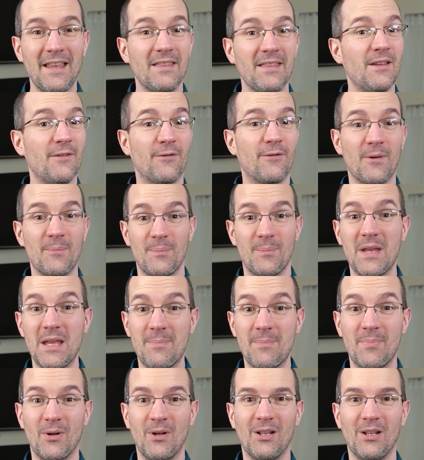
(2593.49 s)
different
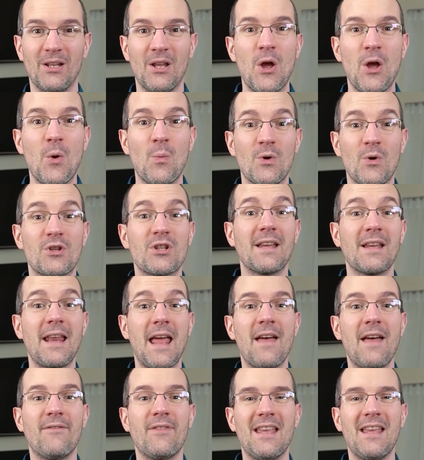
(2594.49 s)
people, which can
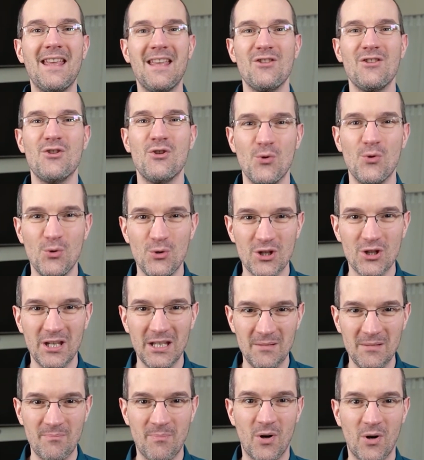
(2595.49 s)
have a huge
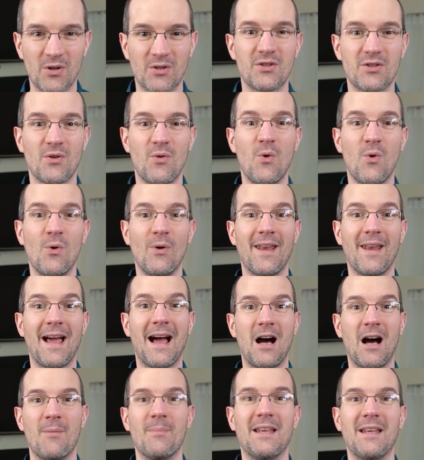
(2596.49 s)
impact on
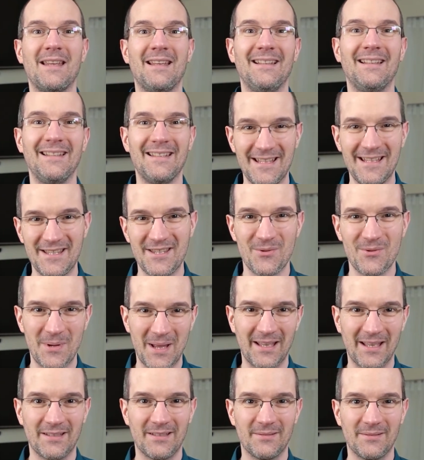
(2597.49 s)
how many leads you
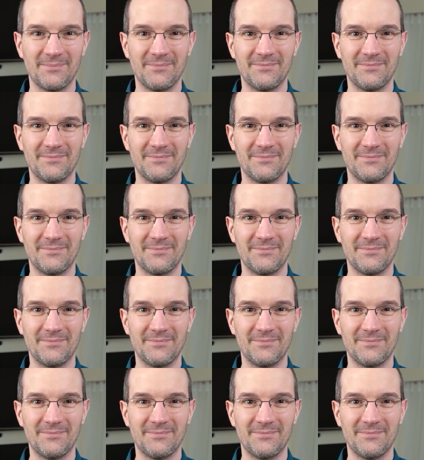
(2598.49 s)
get.